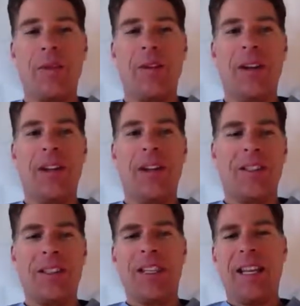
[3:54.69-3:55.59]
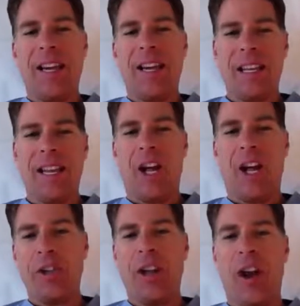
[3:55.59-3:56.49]
So there's this saying in
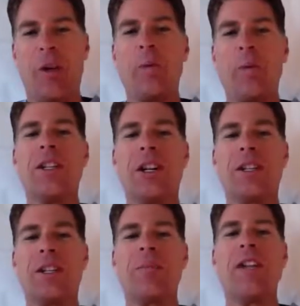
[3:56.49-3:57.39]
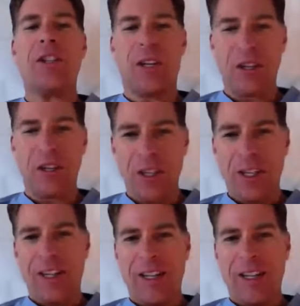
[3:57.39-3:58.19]
psychology that all research is me search.